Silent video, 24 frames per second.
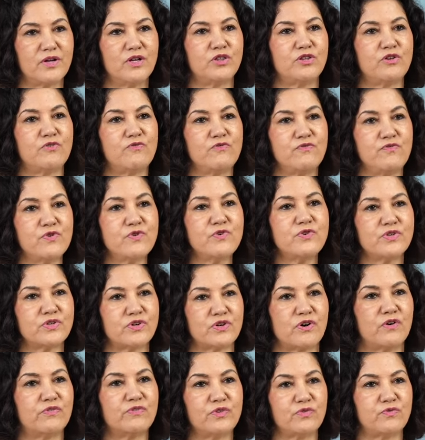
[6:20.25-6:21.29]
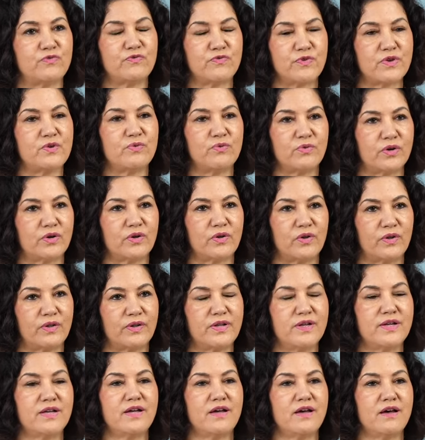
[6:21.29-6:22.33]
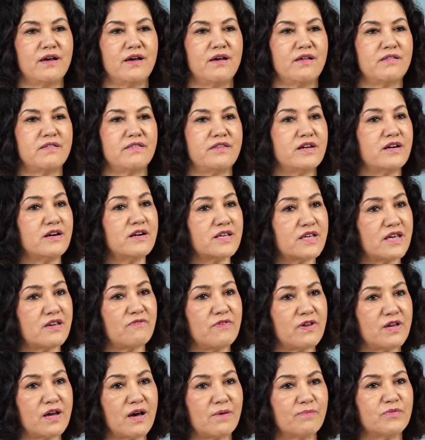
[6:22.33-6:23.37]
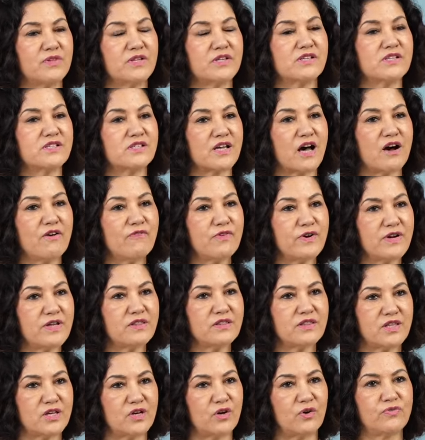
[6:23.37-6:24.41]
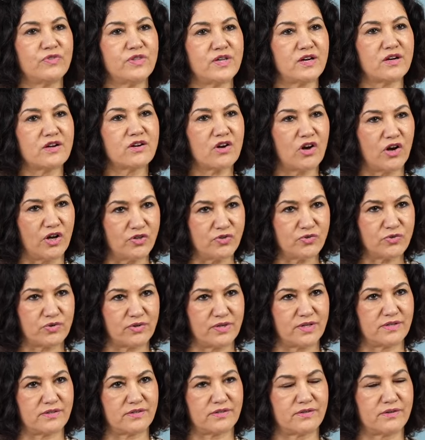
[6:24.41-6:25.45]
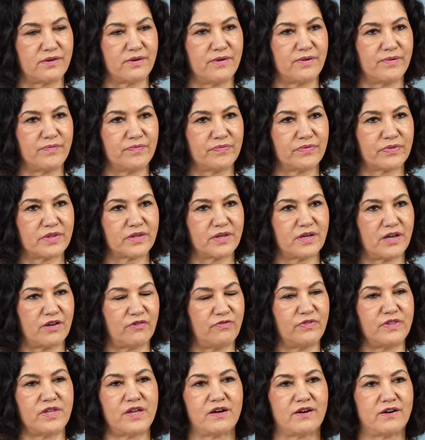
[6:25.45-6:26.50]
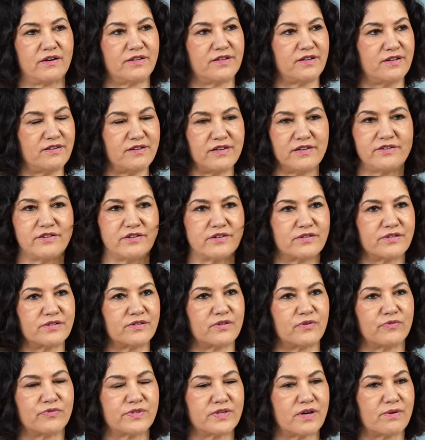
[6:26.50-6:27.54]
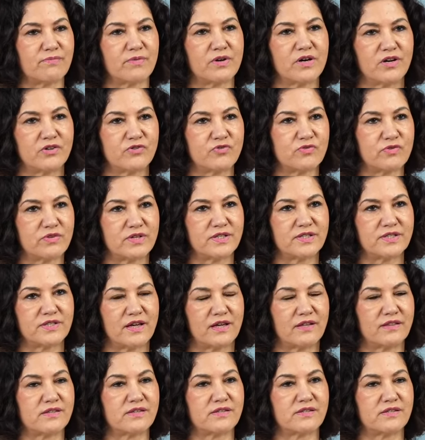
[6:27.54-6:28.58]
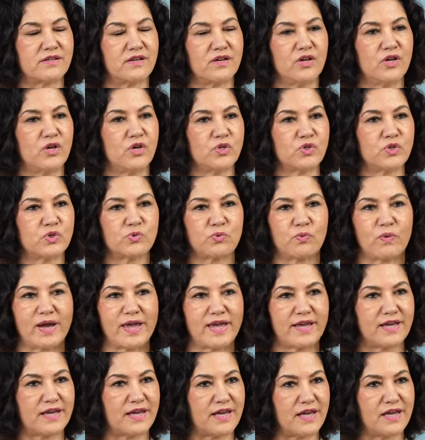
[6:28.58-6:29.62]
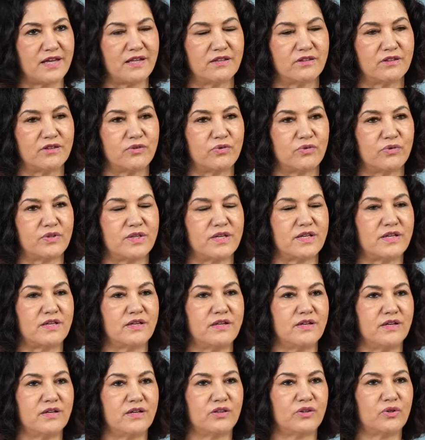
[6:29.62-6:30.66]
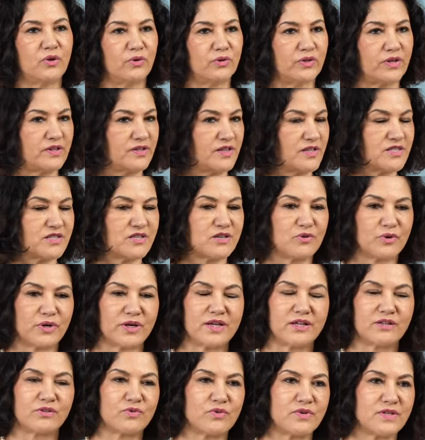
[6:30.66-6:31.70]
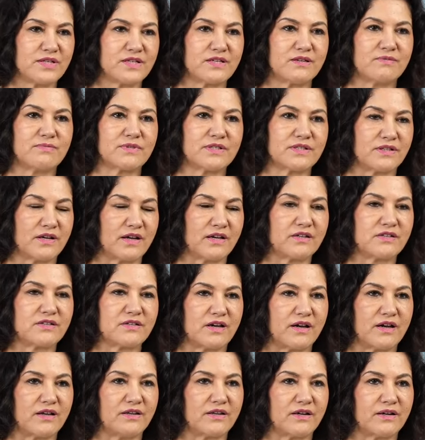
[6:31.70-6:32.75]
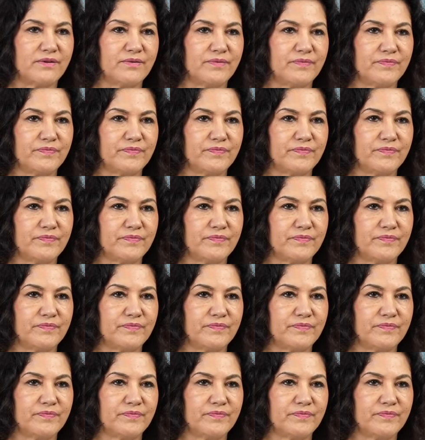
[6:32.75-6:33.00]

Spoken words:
the future of the free world. They are giving up the sovereignty of their countries if they are the leaders of some countries that's swaying into the totalitarian regimes like China.